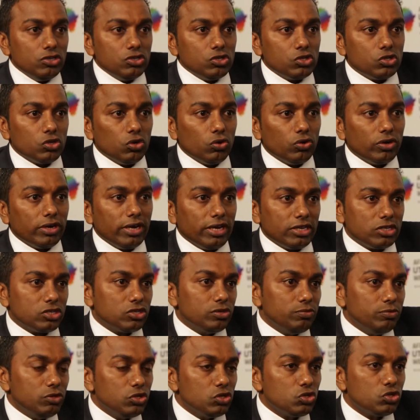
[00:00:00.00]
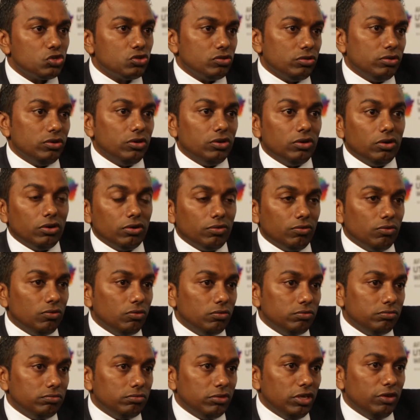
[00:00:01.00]
So customers,
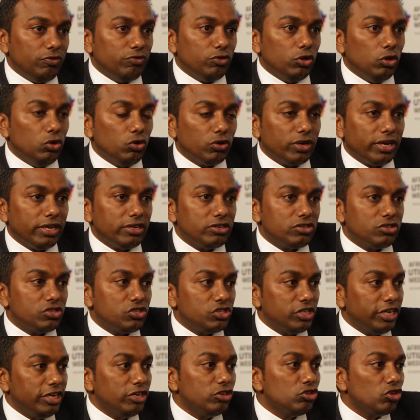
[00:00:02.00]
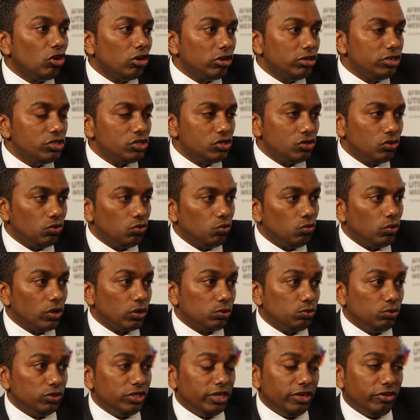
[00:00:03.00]
if you look at $10,
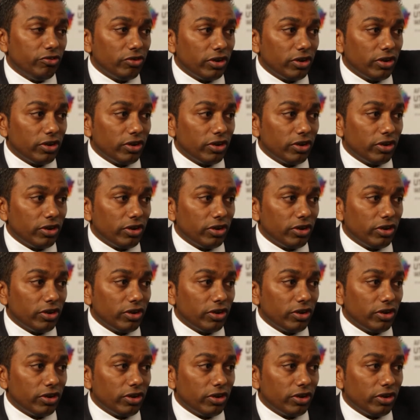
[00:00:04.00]
what would they